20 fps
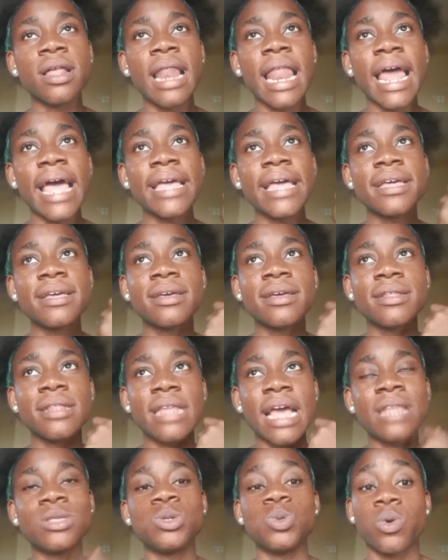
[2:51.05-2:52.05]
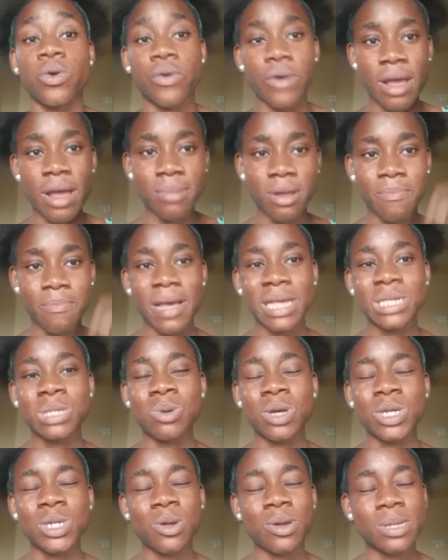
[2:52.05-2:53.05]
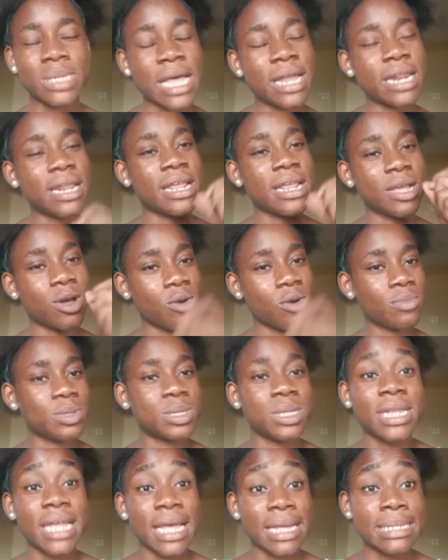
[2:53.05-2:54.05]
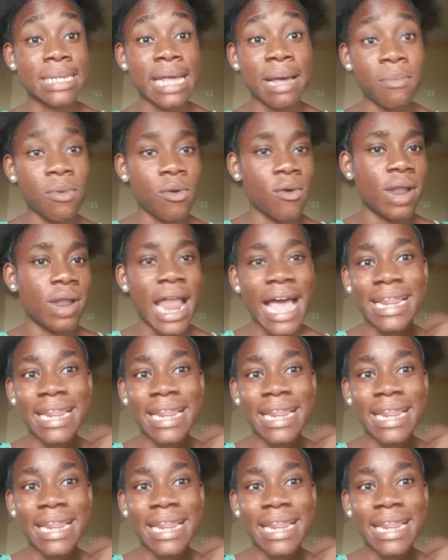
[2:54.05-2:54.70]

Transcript: like, they have to cram the past questions and they come into the exam hall